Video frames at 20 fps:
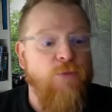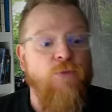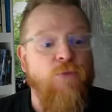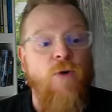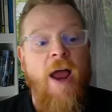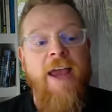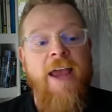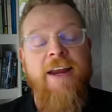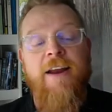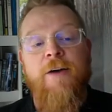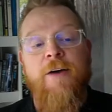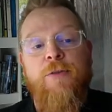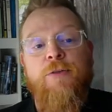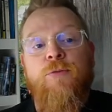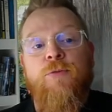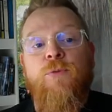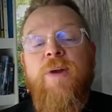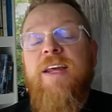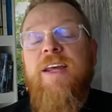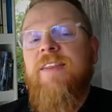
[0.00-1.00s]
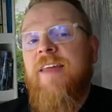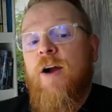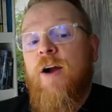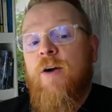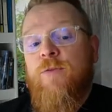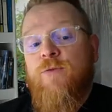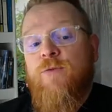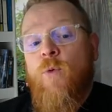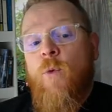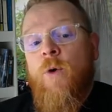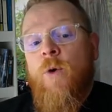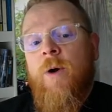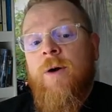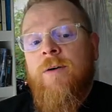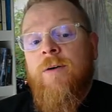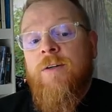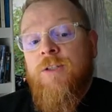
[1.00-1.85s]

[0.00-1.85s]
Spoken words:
write a 3 there for